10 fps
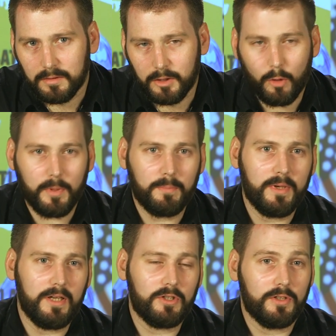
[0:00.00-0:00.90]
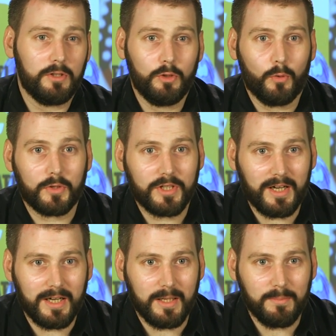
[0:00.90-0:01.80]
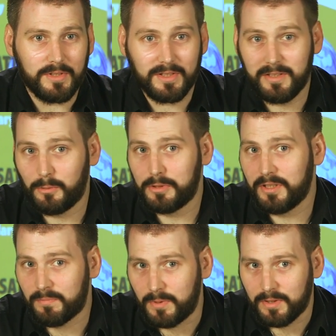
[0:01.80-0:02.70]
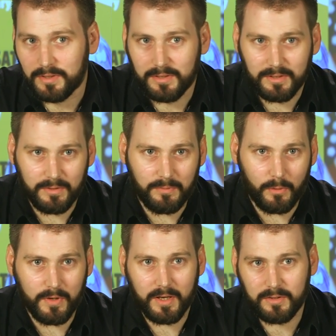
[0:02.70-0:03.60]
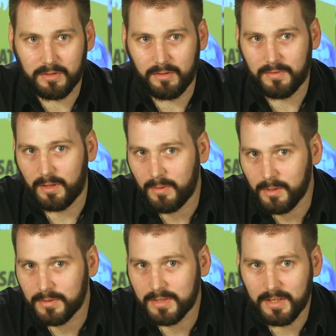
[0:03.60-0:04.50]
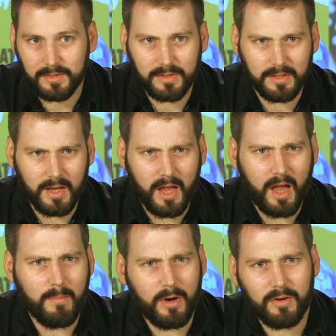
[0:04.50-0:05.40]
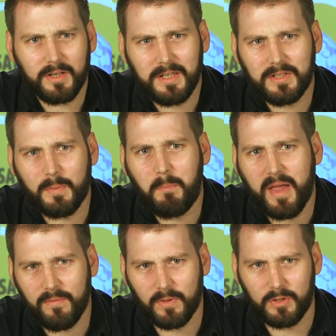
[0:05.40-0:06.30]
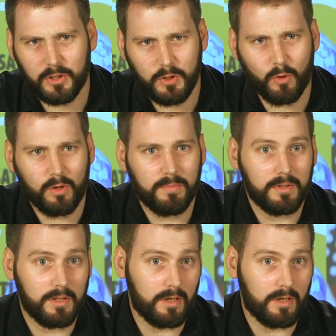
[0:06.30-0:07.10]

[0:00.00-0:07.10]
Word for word: The op ed page in the New York Times is little different the foreign editor of Der Welt, states that America needs a pivot to Europe and